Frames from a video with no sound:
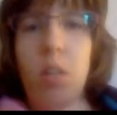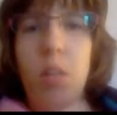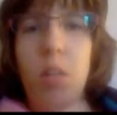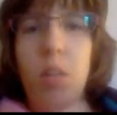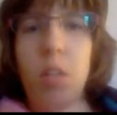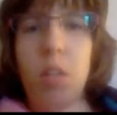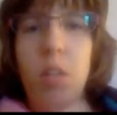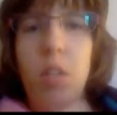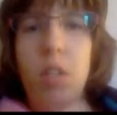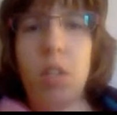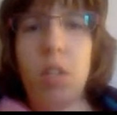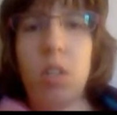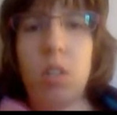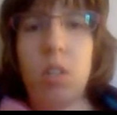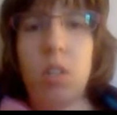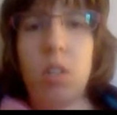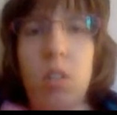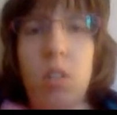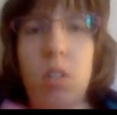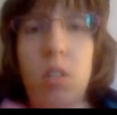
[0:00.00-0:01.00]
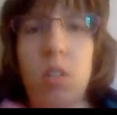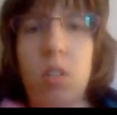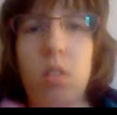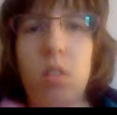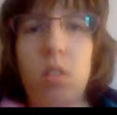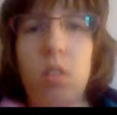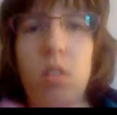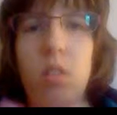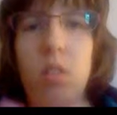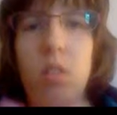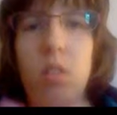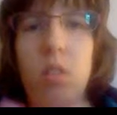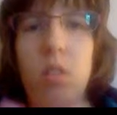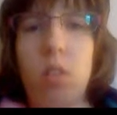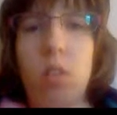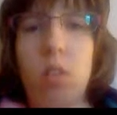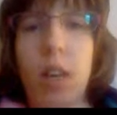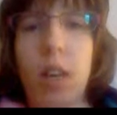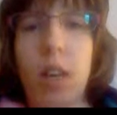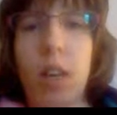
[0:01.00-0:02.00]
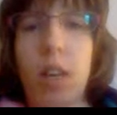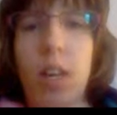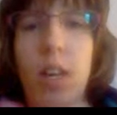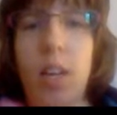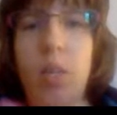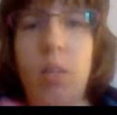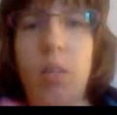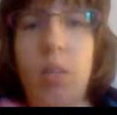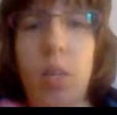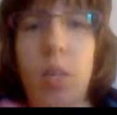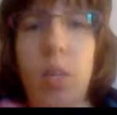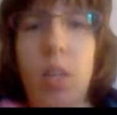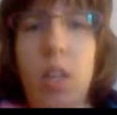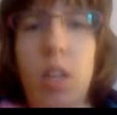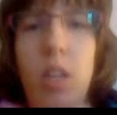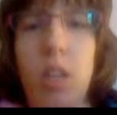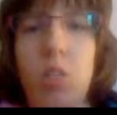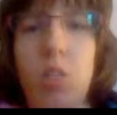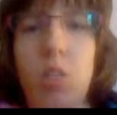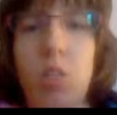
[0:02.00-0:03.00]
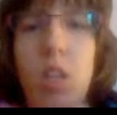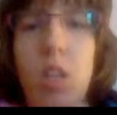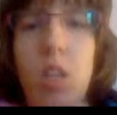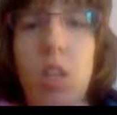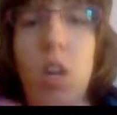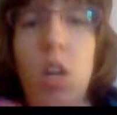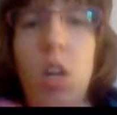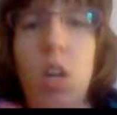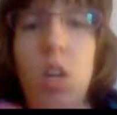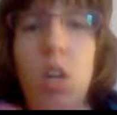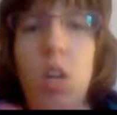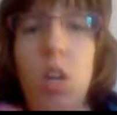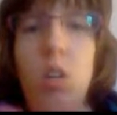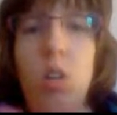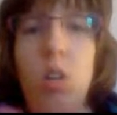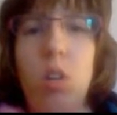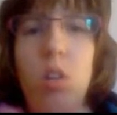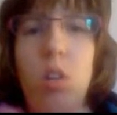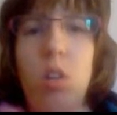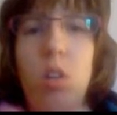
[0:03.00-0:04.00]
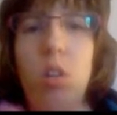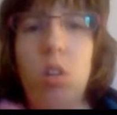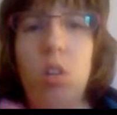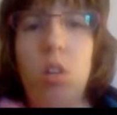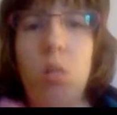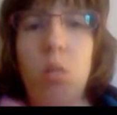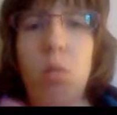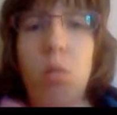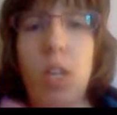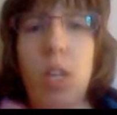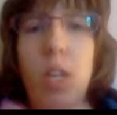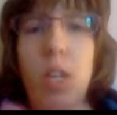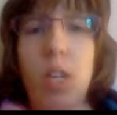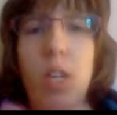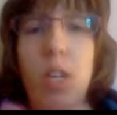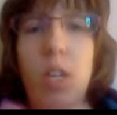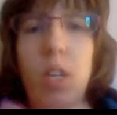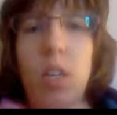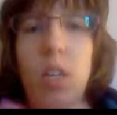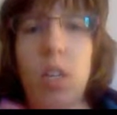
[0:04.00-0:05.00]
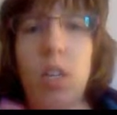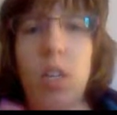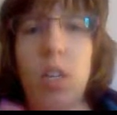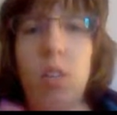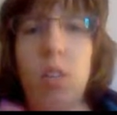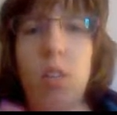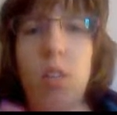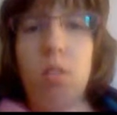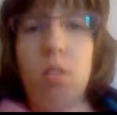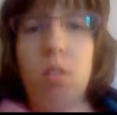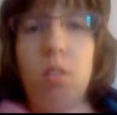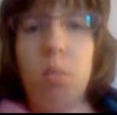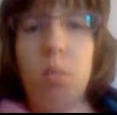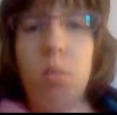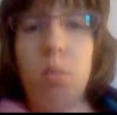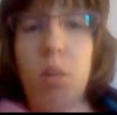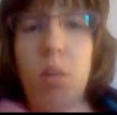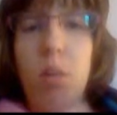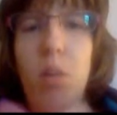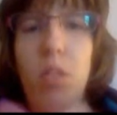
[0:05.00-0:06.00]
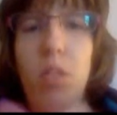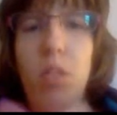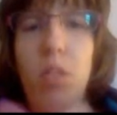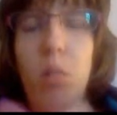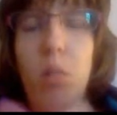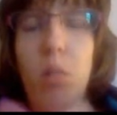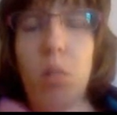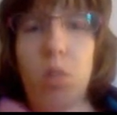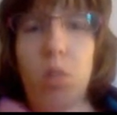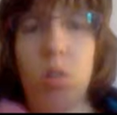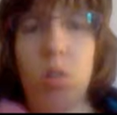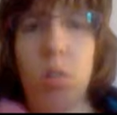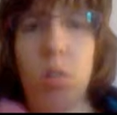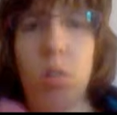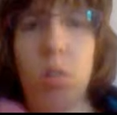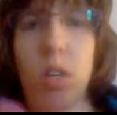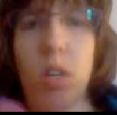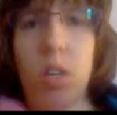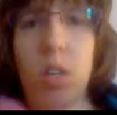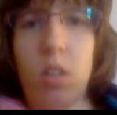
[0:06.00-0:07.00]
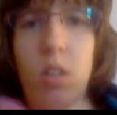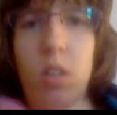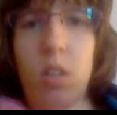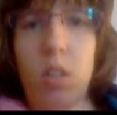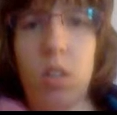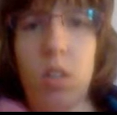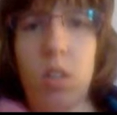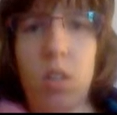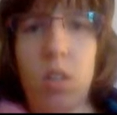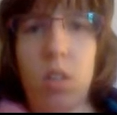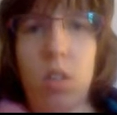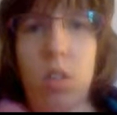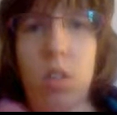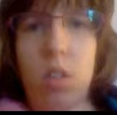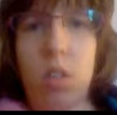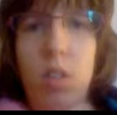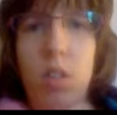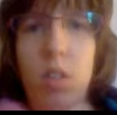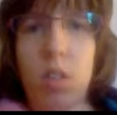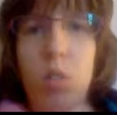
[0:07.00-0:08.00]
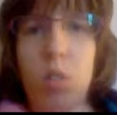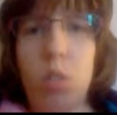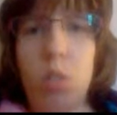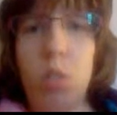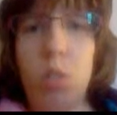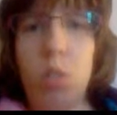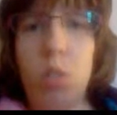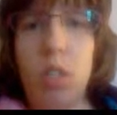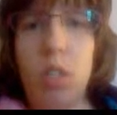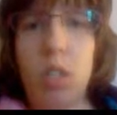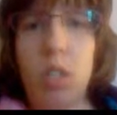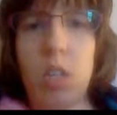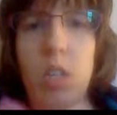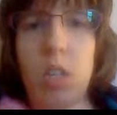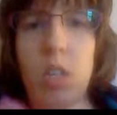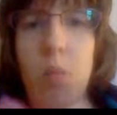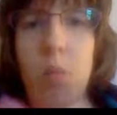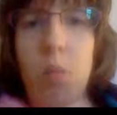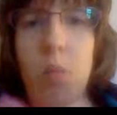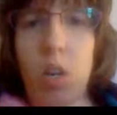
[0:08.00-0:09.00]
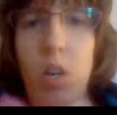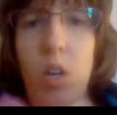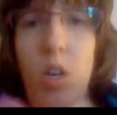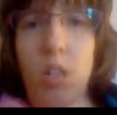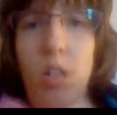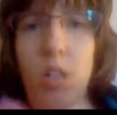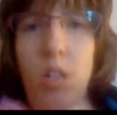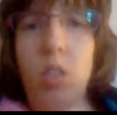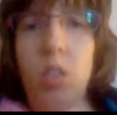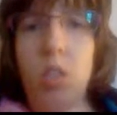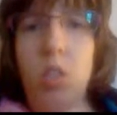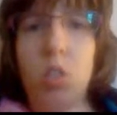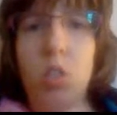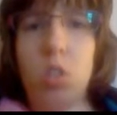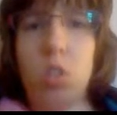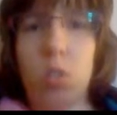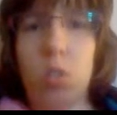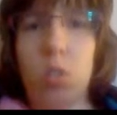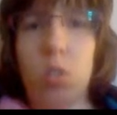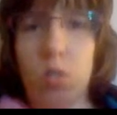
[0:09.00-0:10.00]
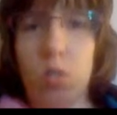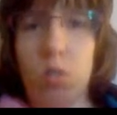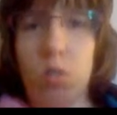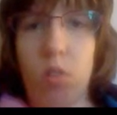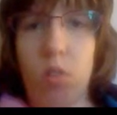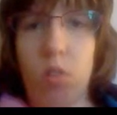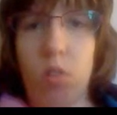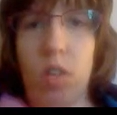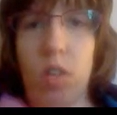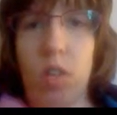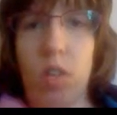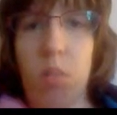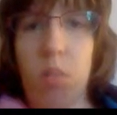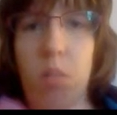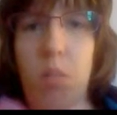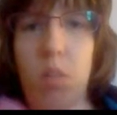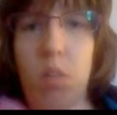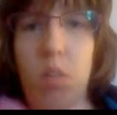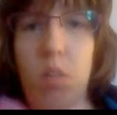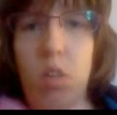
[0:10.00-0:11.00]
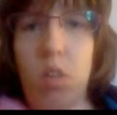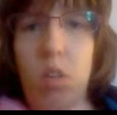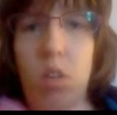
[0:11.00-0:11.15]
And I'm like, I can't even make that noise. No one can, probably someone could, but this was a demonic scream.